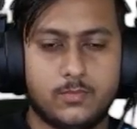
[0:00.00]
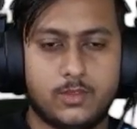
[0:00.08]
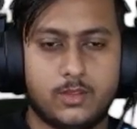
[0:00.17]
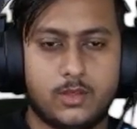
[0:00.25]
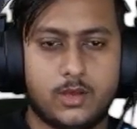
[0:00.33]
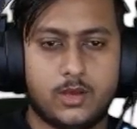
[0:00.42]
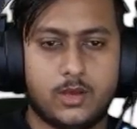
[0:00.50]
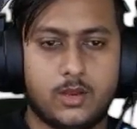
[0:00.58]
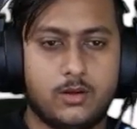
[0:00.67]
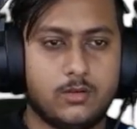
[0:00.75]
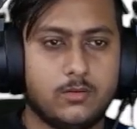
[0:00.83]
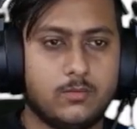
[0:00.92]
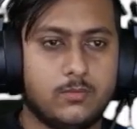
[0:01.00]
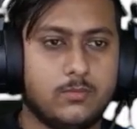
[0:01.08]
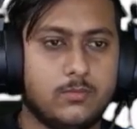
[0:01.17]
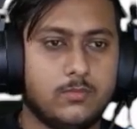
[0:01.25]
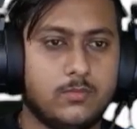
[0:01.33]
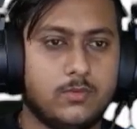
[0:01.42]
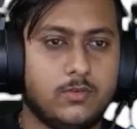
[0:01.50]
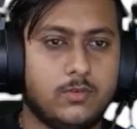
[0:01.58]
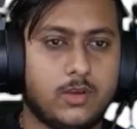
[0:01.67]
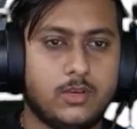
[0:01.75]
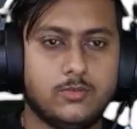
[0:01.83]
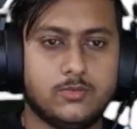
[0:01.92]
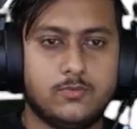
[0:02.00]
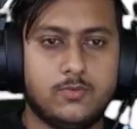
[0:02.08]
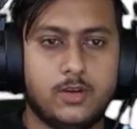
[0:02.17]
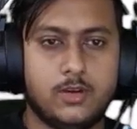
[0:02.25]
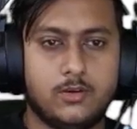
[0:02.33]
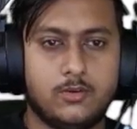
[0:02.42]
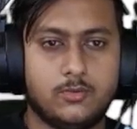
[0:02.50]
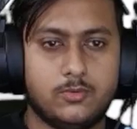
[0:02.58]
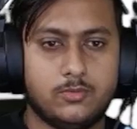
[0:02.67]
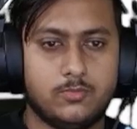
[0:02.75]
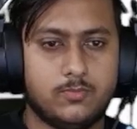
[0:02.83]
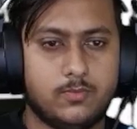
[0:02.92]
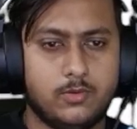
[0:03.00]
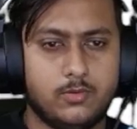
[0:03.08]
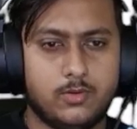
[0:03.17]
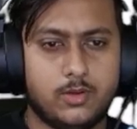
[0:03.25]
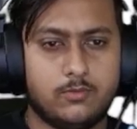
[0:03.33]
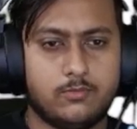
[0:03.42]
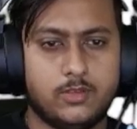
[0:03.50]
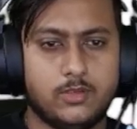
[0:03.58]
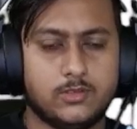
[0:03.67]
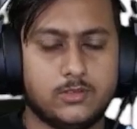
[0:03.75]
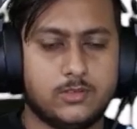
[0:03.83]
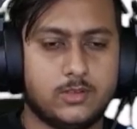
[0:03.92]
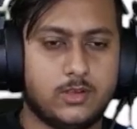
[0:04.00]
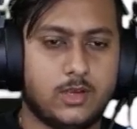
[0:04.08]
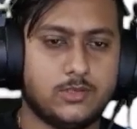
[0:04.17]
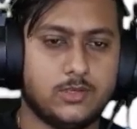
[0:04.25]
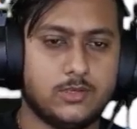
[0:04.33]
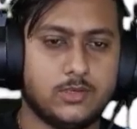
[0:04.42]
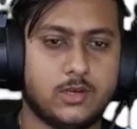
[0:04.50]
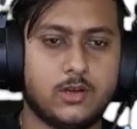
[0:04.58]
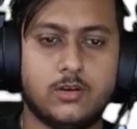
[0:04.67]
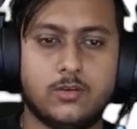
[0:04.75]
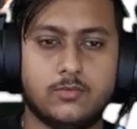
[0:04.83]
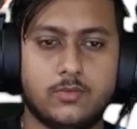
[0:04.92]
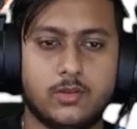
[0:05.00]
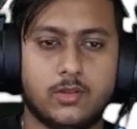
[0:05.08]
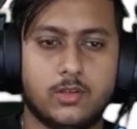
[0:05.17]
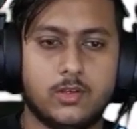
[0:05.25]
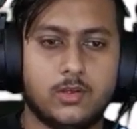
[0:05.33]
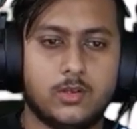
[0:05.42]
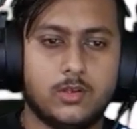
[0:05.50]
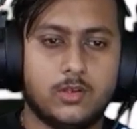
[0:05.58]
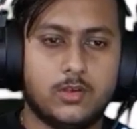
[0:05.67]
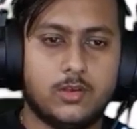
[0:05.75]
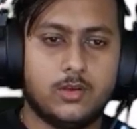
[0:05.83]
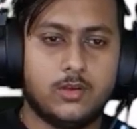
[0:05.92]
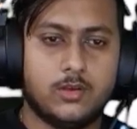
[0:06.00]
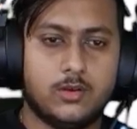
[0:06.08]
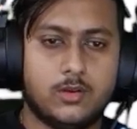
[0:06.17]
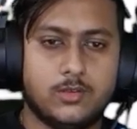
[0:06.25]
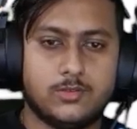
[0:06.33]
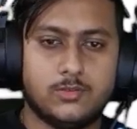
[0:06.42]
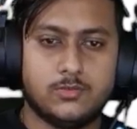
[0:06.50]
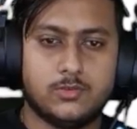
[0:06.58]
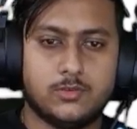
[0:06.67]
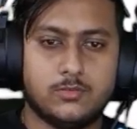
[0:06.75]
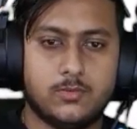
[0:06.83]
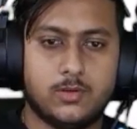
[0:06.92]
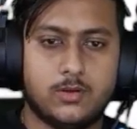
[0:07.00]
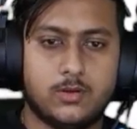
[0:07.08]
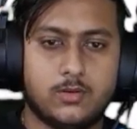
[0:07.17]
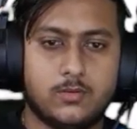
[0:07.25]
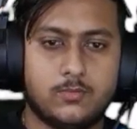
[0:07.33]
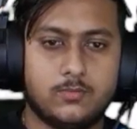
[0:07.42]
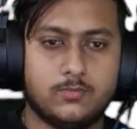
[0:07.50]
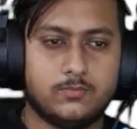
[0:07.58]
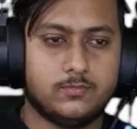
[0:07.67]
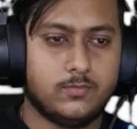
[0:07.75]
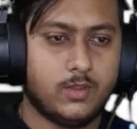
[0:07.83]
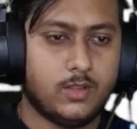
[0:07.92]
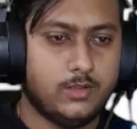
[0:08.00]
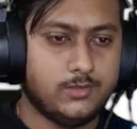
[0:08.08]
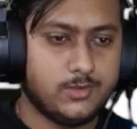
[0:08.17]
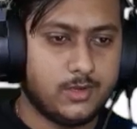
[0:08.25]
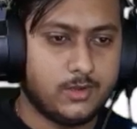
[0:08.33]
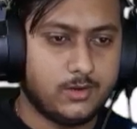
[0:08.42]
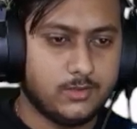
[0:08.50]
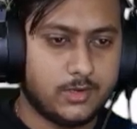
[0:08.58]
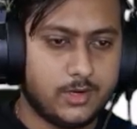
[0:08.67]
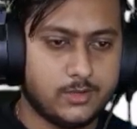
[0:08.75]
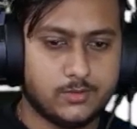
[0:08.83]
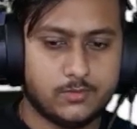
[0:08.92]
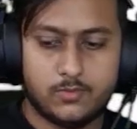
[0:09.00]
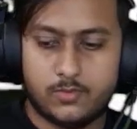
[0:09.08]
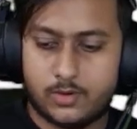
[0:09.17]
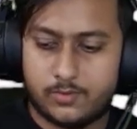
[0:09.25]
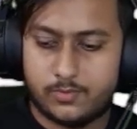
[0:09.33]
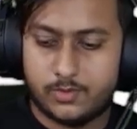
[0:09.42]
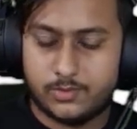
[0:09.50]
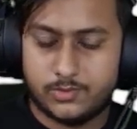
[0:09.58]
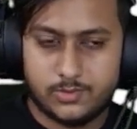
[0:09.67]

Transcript: and you can use fillet to give these edges a curve. Let's choose this one. Let's decrease the radius of the fillet first.